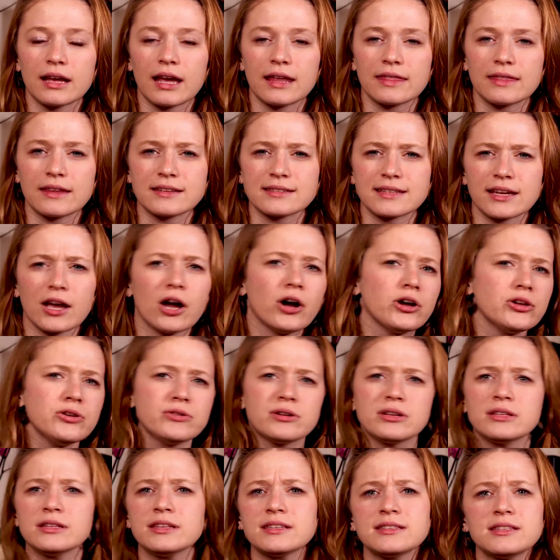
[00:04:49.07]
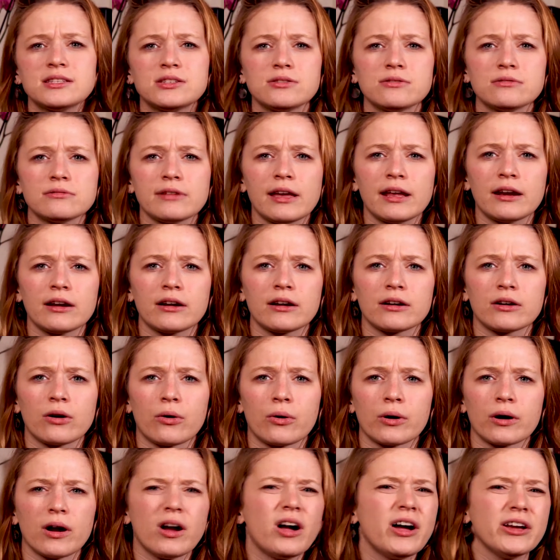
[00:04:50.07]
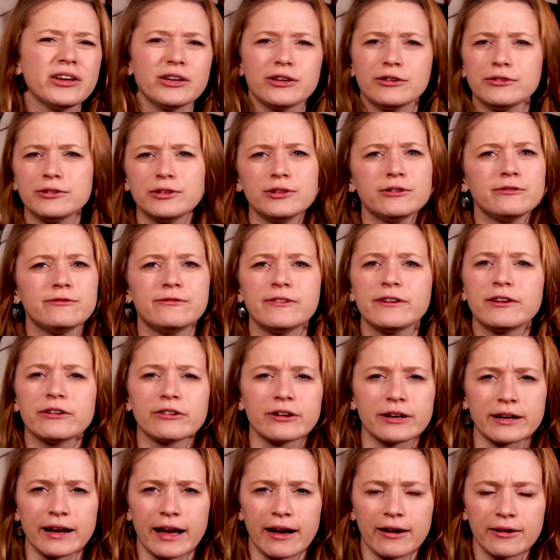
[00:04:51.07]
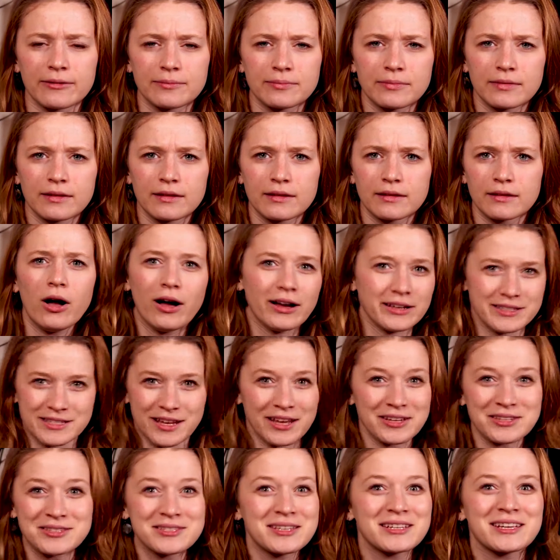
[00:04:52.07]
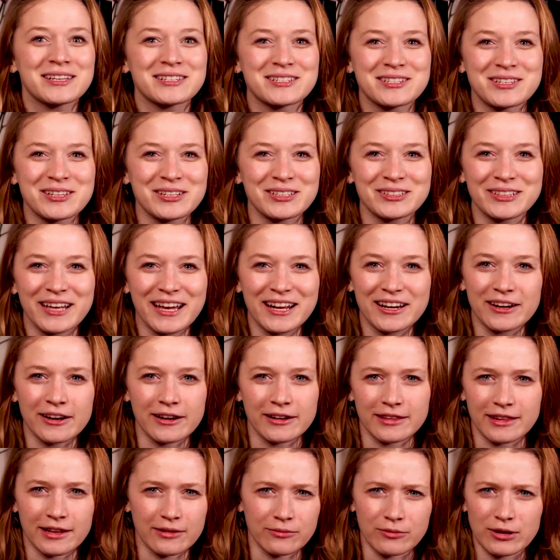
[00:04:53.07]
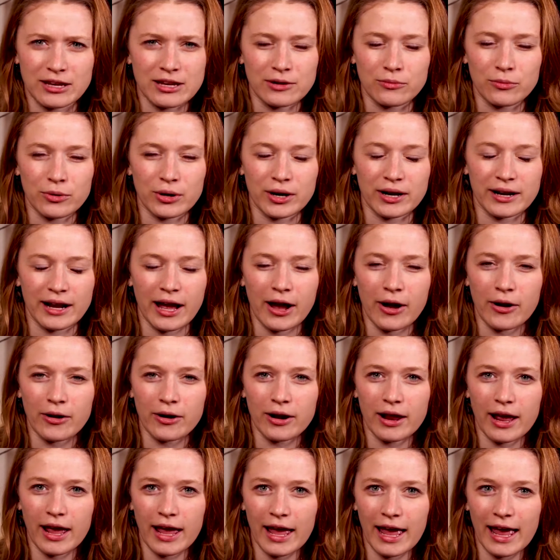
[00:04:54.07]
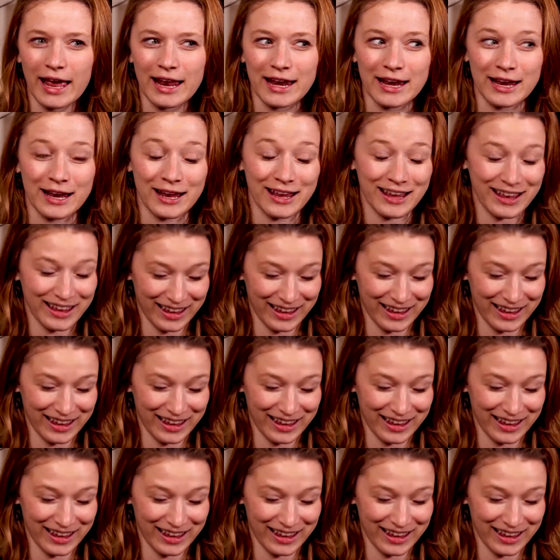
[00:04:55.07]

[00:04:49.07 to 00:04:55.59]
And they'll say, oh, you can listen to it later, or oh, you'll figure it out. Oh, I'll sing it to you later and then we can work it out. And